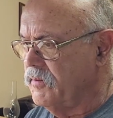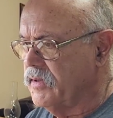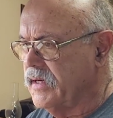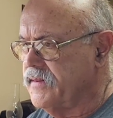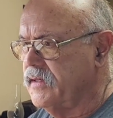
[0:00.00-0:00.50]

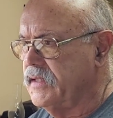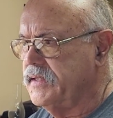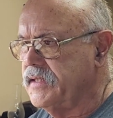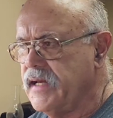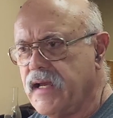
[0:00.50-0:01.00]
but I thought
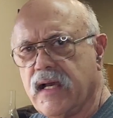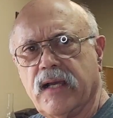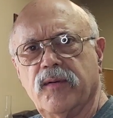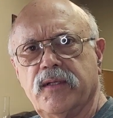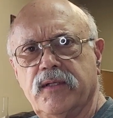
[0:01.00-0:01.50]
today
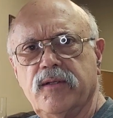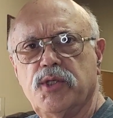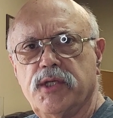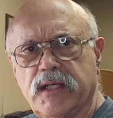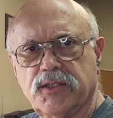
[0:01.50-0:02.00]
I would do
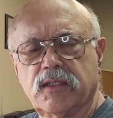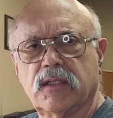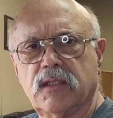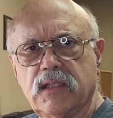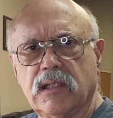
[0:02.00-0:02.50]
just a
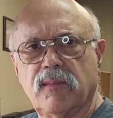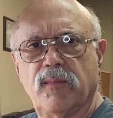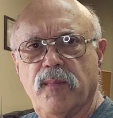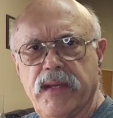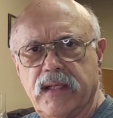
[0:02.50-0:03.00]
little
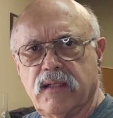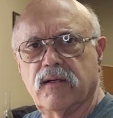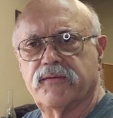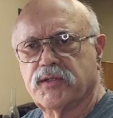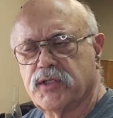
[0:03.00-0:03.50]
bit
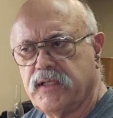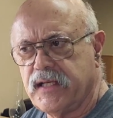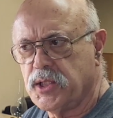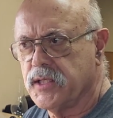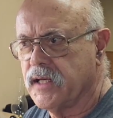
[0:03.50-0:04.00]
of
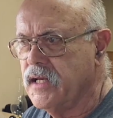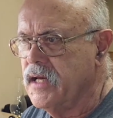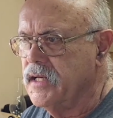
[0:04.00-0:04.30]
stitching